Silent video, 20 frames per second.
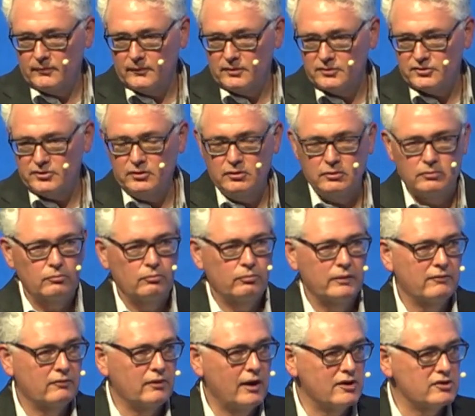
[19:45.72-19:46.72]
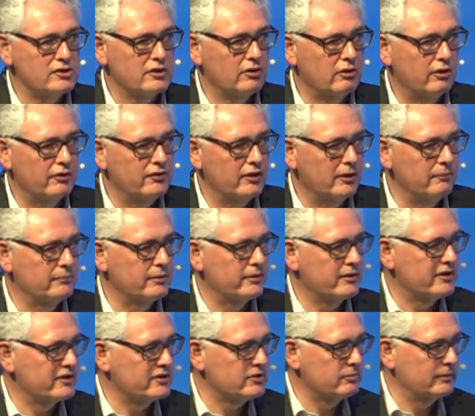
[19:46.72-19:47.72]
So we've actually got a number
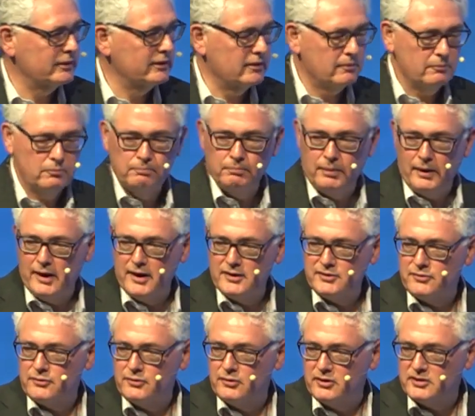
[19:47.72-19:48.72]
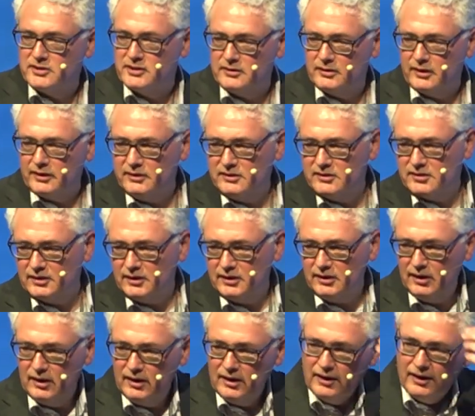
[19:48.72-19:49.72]
this week, PAS 3090,
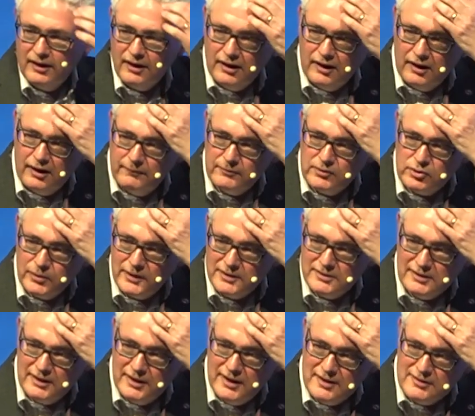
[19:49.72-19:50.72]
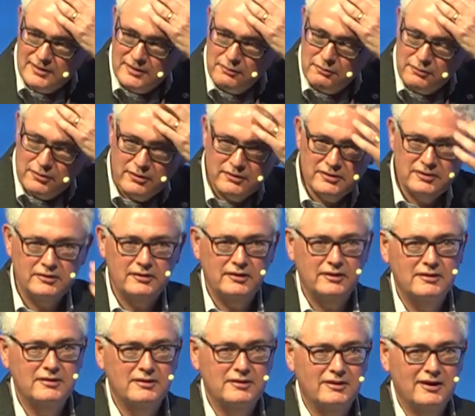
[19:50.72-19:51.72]
2080,
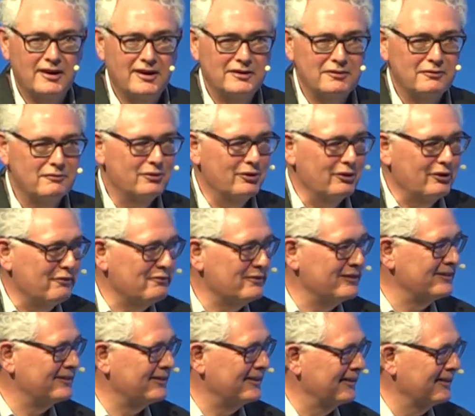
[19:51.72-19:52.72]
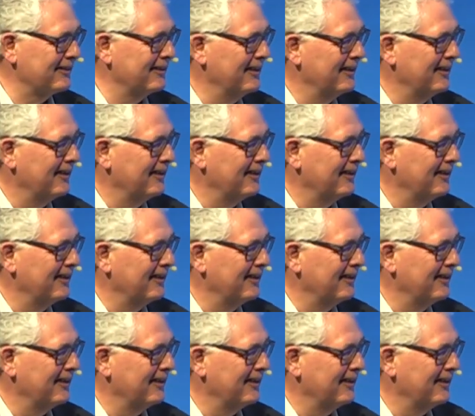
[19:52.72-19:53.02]
3090, they kind of roll off the tongue.